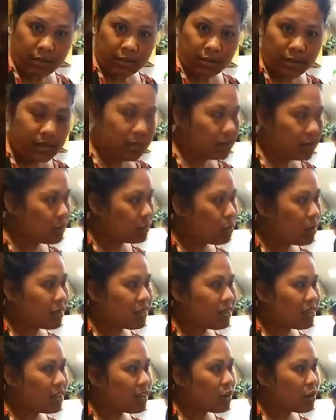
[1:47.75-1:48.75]
This is
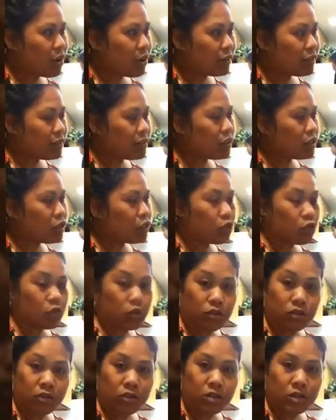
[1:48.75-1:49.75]
what they call this
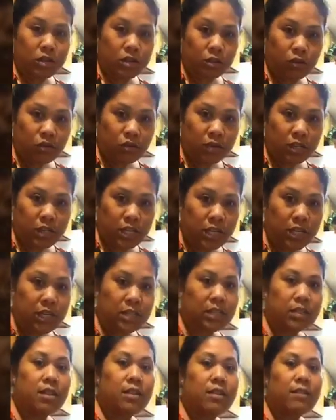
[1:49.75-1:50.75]
in
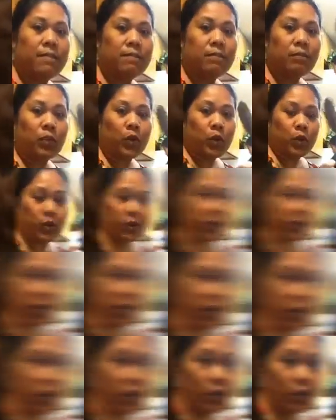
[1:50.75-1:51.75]
Chuukese, or
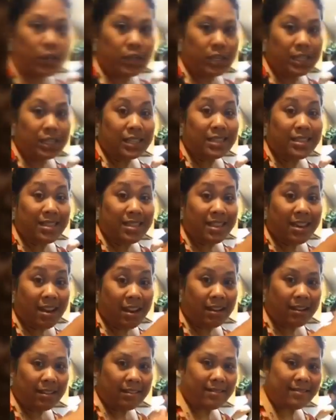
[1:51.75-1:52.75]
they call this
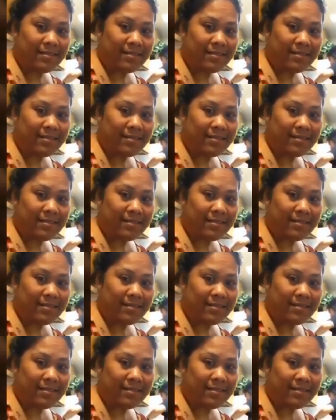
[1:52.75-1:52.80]
thumb.